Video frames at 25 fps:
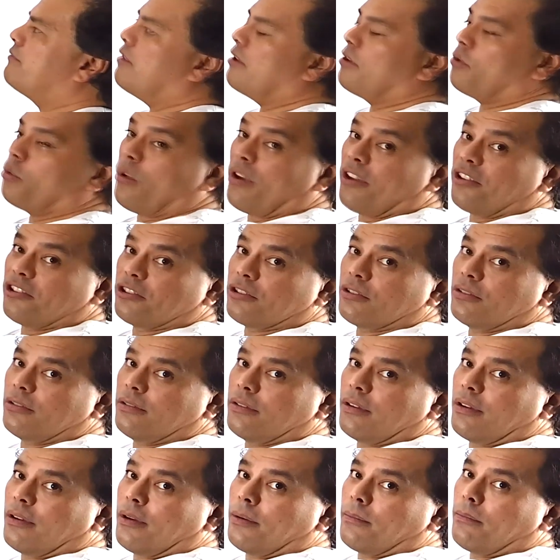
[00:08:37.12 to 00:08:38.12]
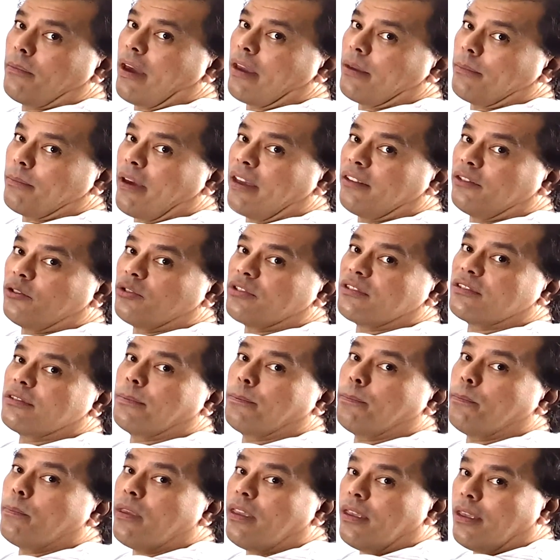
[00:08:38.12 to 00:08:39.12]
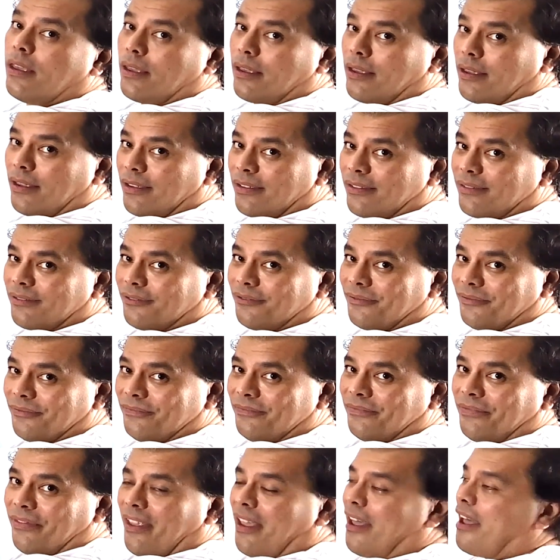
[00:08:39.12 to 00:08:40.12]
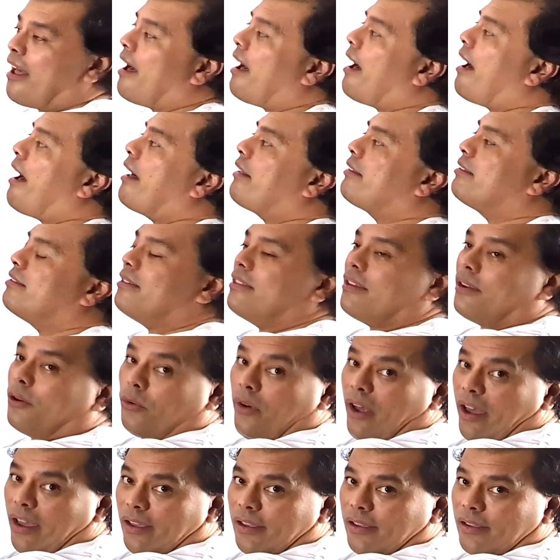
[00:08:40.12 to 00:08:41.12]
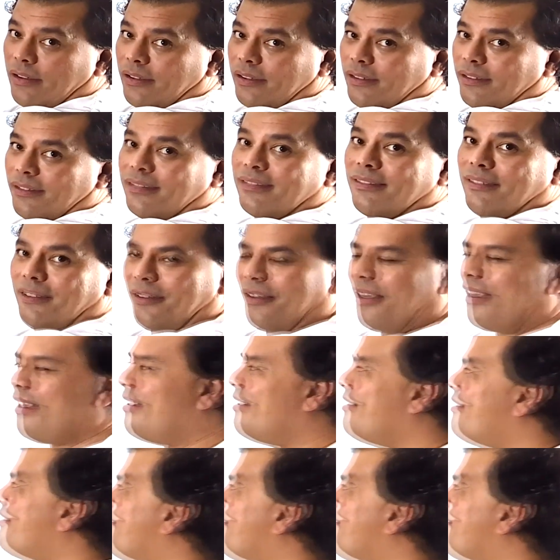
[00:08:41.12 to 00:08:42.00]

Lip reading: equation by matrix B at the right, okay?